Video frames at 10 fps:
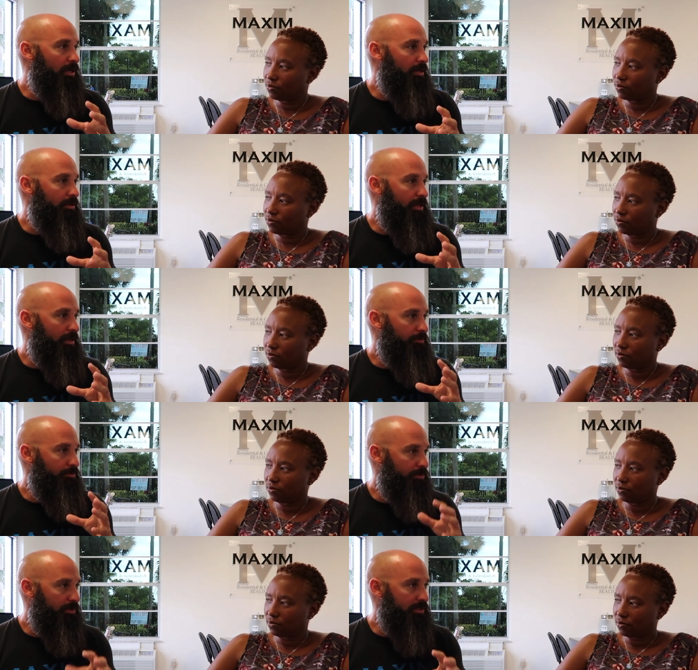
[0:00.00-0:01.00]
Speaker 1: on a
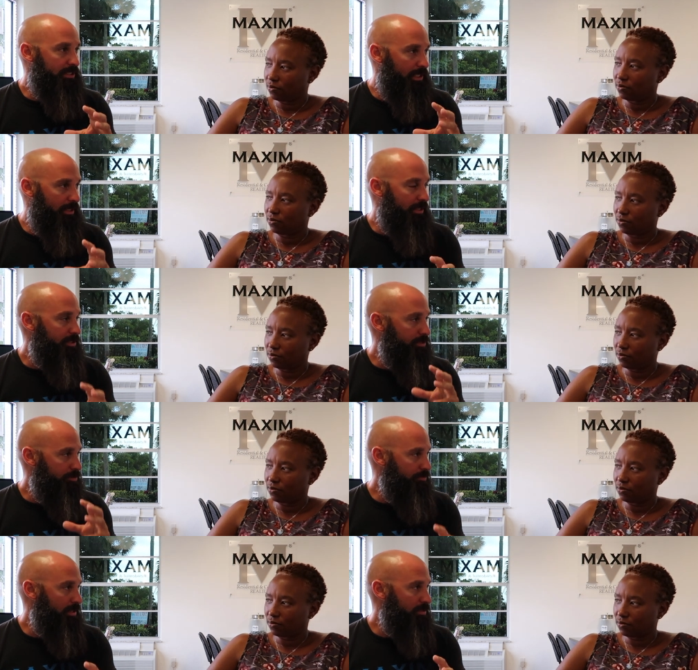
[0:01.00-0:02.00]
real estate agent's
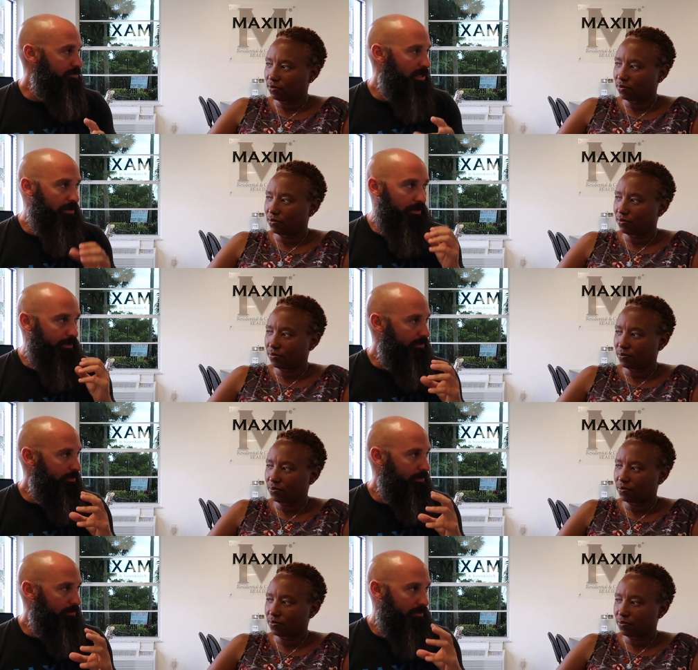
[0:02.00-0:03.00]
resume? Like
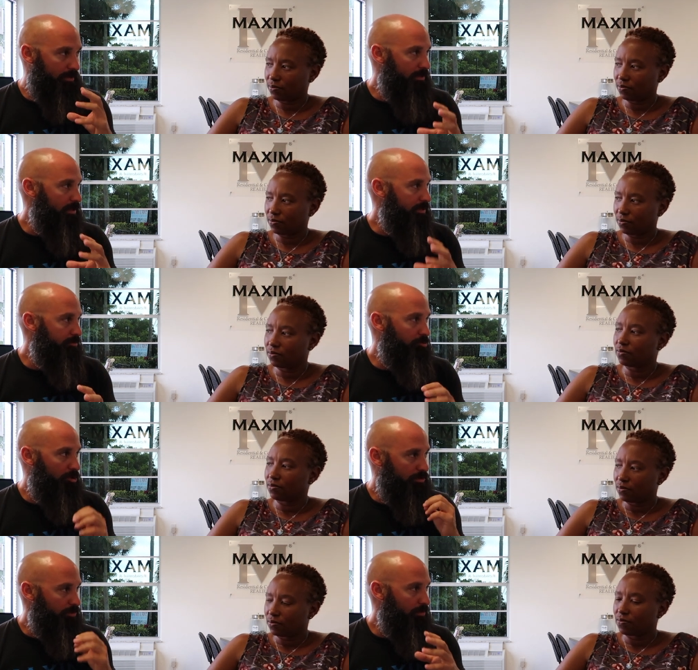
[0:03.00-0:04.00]
the, the nuts and
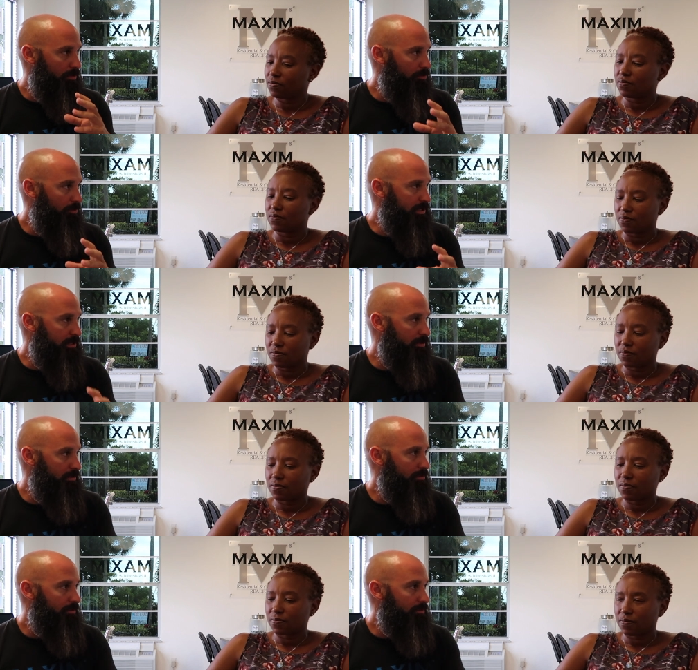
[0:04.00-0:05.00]
bolts, what, what's
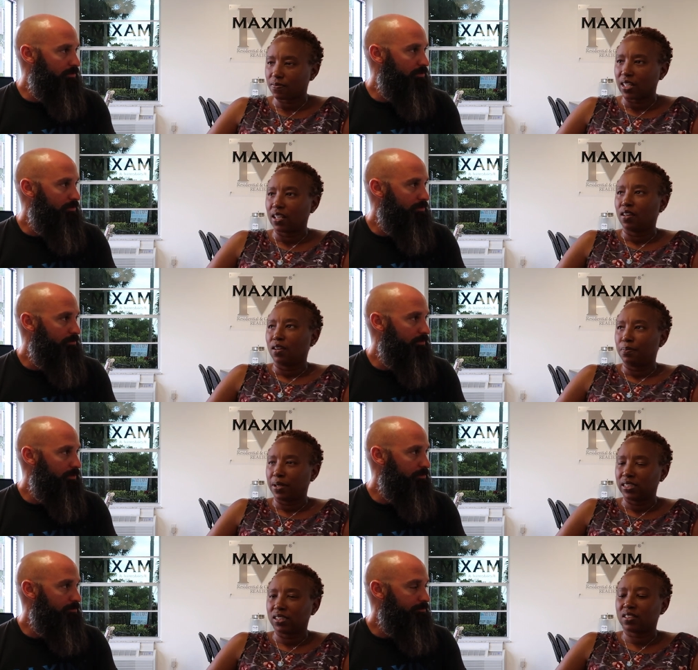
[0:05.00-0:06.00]
the?
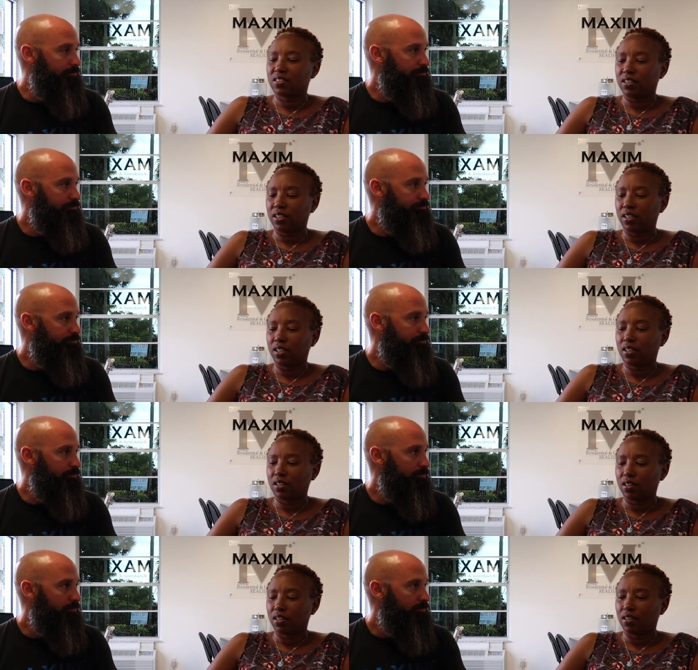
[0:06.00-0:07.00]
Speaker 2: Basically,
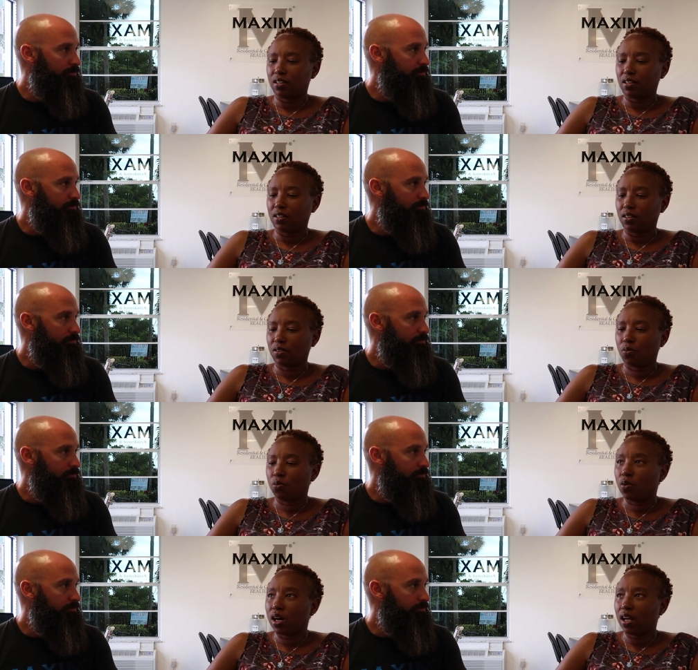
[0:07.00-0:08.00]

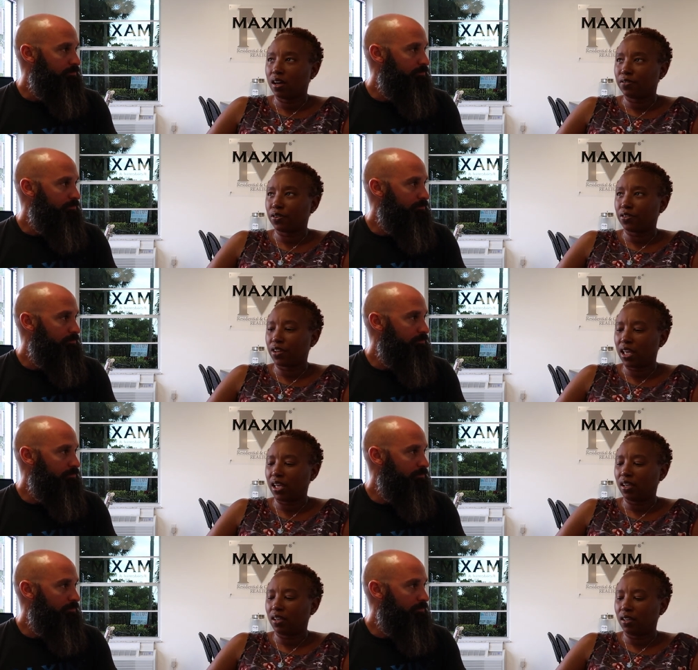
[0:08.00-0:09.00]
whatever
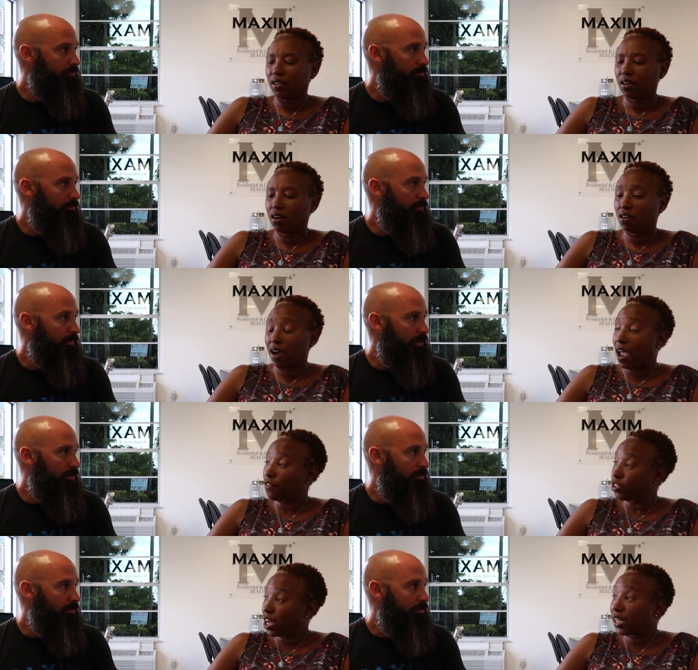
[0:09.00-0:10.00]
they are
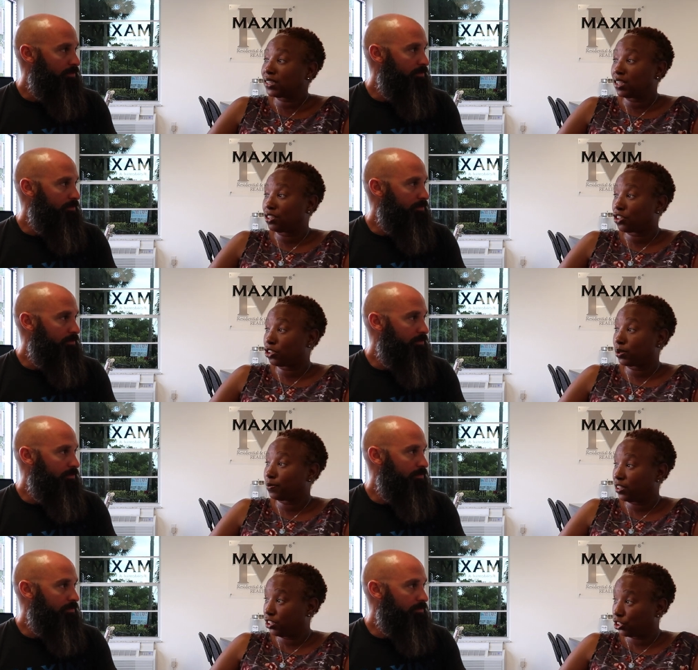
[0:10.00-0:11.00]
advertising in terms of
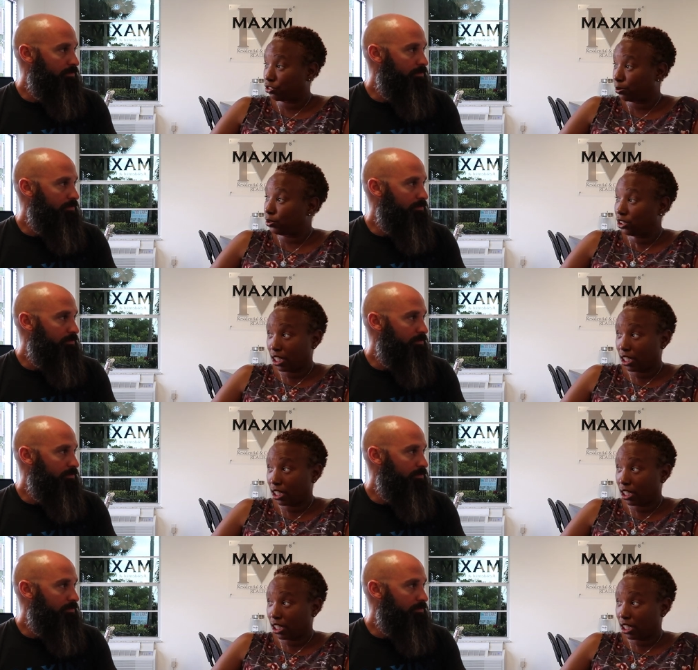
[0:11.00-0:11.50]
the description,